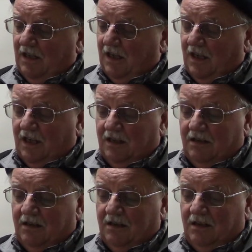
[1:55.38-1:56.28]

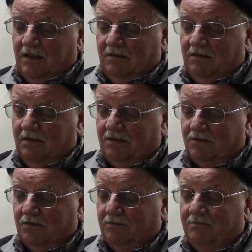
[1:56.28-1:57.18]
And
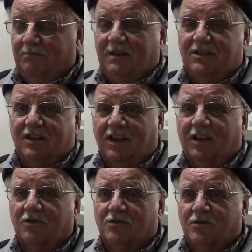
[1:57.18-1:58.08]
so
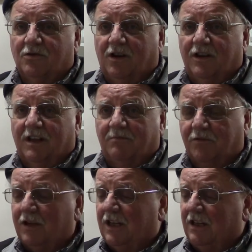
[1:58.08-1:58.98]
basically goes through all that
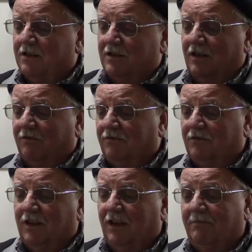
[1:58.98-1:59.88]
preheat stuff,
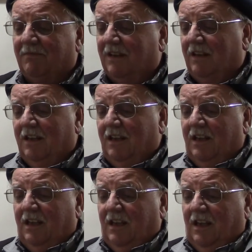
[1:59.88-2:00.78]
okay?
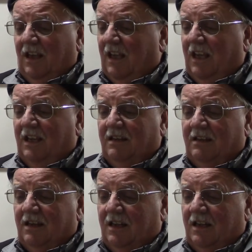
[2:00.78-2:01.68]

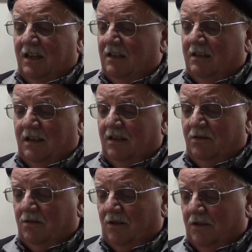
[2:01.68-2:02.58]
And they
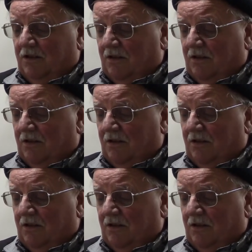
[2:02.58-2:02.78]
do all